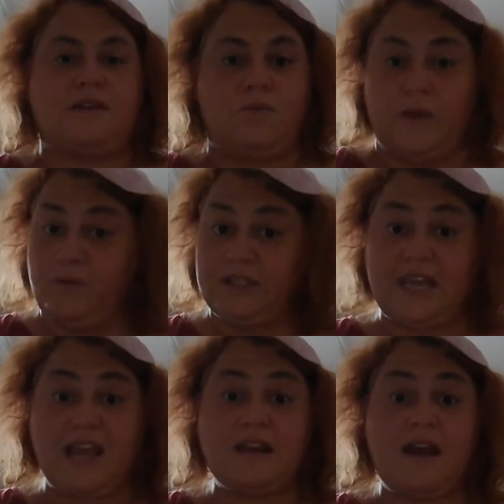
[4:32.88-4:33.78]
We will
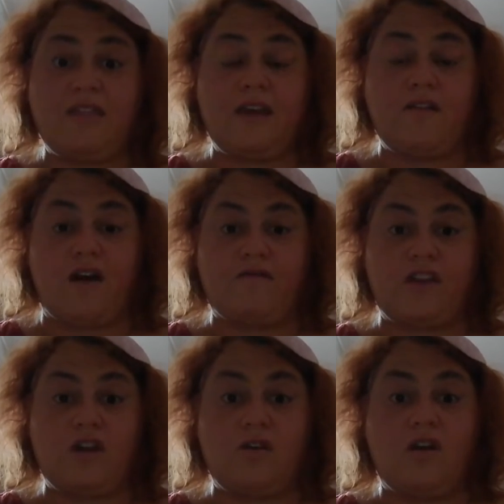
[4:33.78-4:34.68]
take nothing of
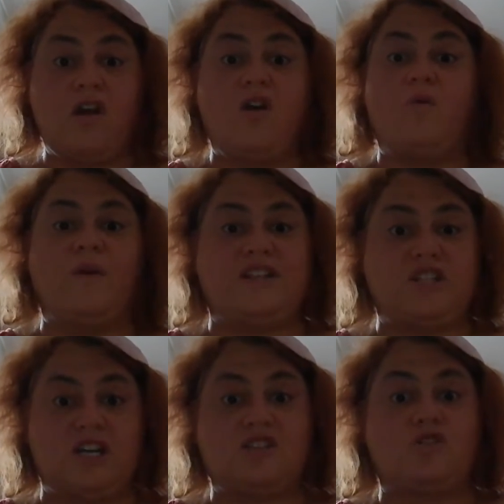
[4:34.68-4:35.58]
you. We
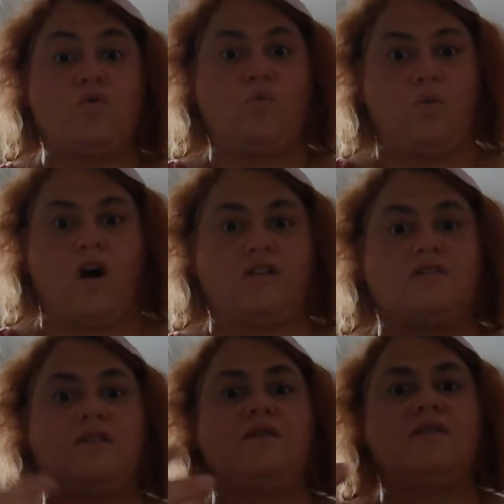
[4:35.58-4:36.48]
just
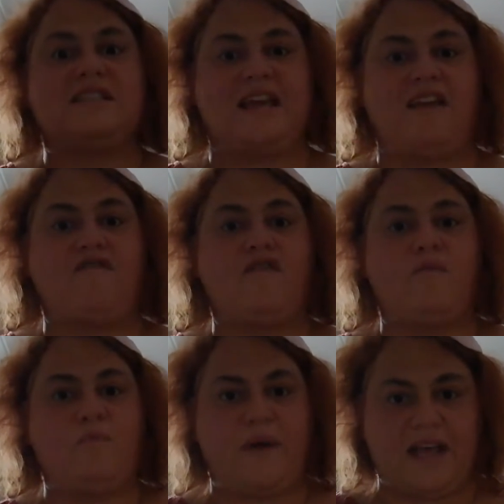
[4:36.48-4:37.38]
want safe
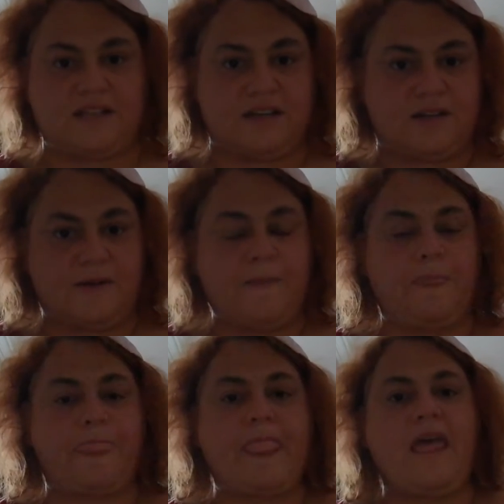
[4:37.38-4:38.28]
passage.
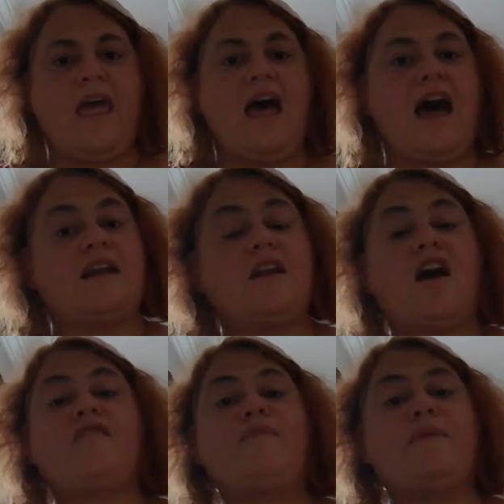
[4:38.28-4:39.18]
And a
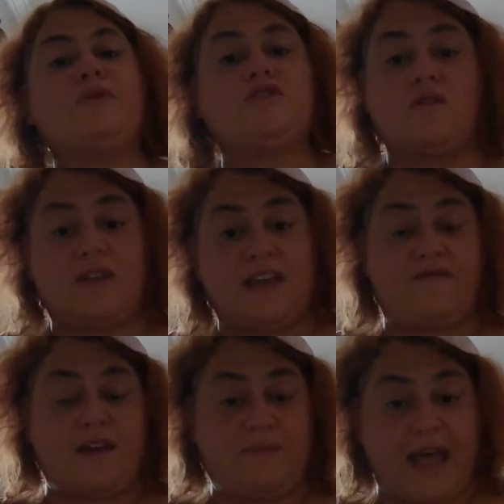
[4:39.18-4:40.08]
lot of people don't give
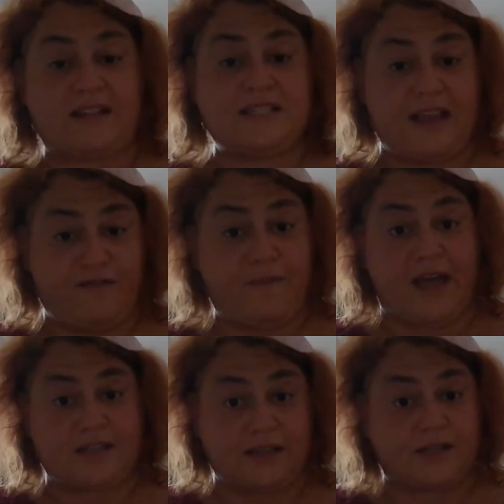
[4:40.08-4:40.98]
them that safe
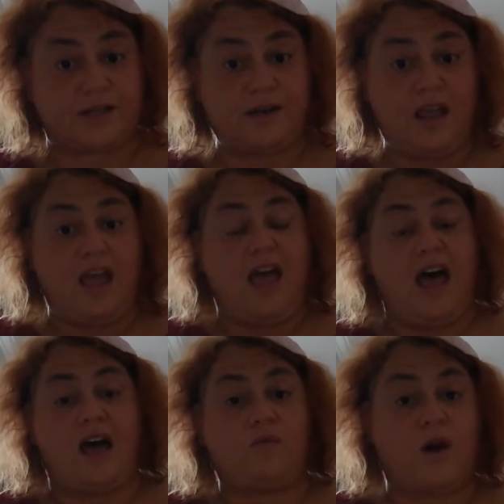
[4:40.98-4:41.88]
passage.
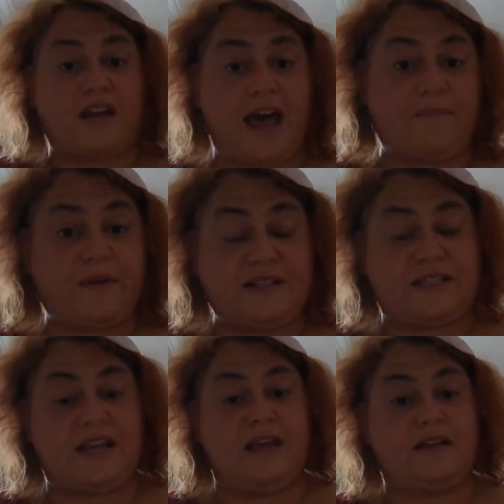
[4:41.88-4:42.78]
And what happens
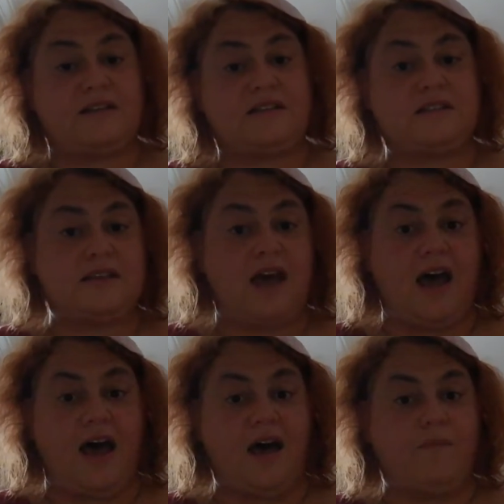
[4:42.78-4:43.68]
is
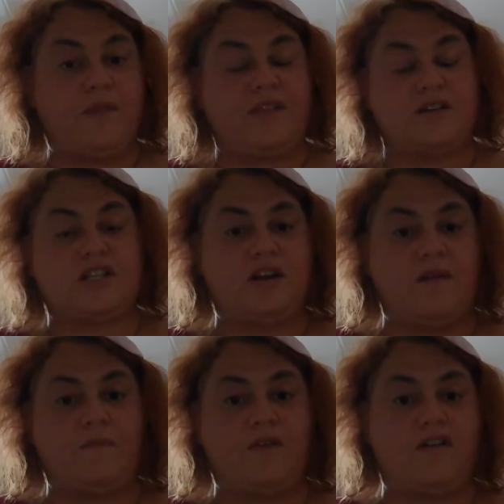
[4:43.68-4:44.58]
there's a
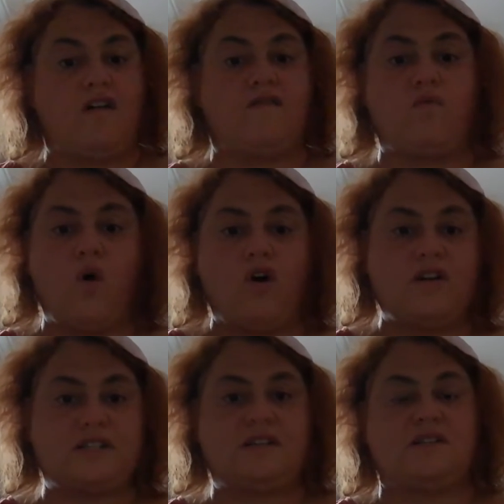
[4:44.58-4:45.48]
number of
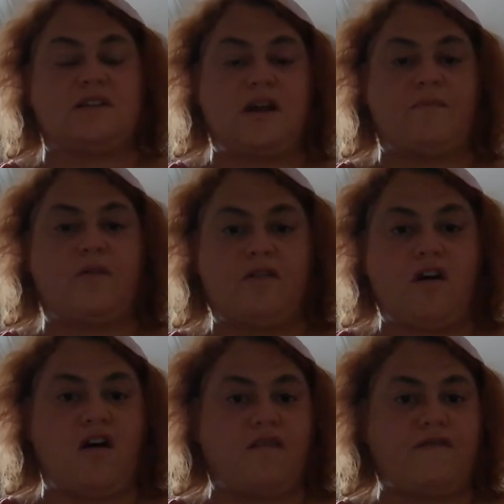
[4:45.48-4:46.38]
wars, there's a number
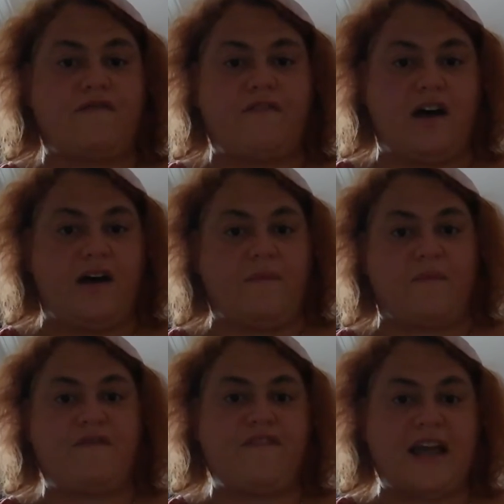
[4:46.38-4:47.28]
of
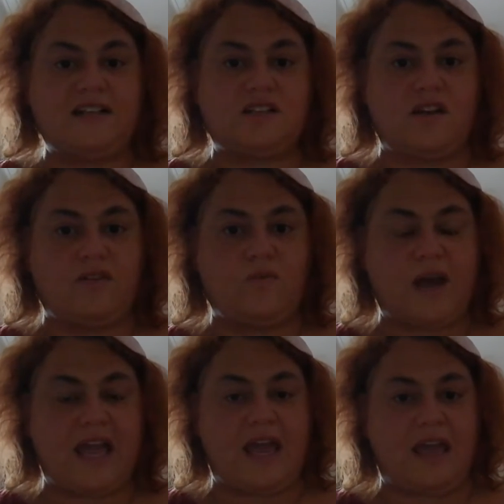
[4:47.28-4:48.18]
fights on the
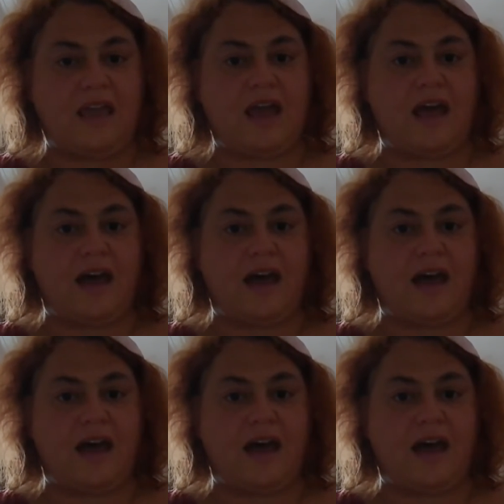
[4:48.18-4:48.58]
way.